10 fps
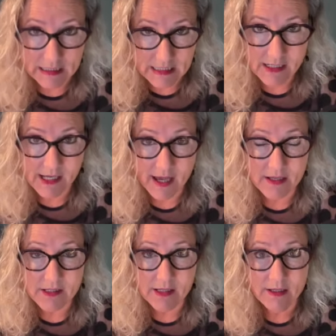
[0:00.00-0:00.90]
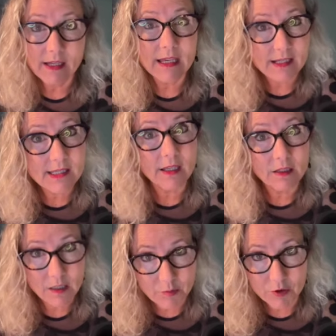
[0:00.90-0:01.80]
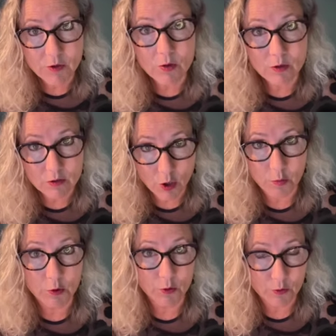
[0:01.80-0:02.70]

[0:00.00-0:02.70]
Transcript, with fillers: he says, is the liberal global